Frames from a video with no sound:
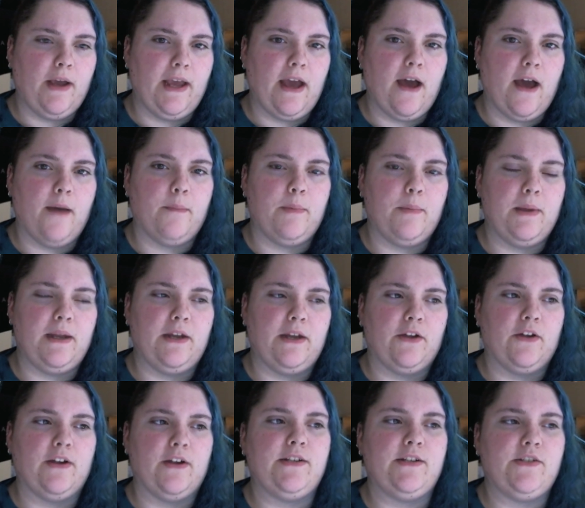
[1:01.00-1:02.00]
up in a
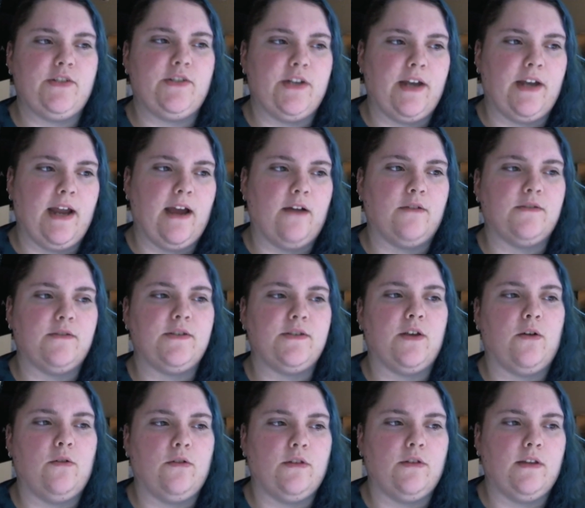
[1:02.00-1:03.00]
Christian
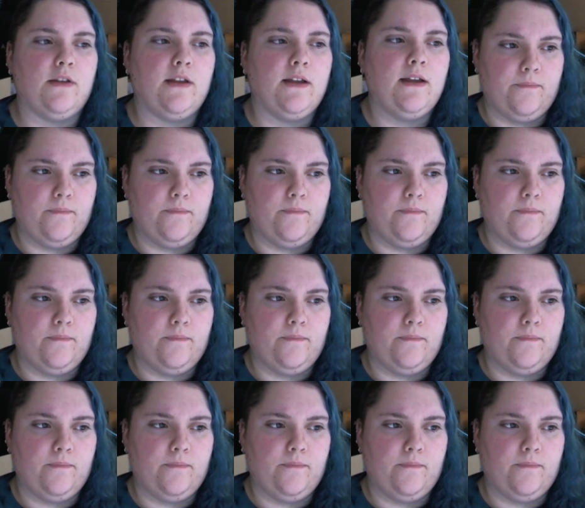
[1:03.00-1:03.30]
household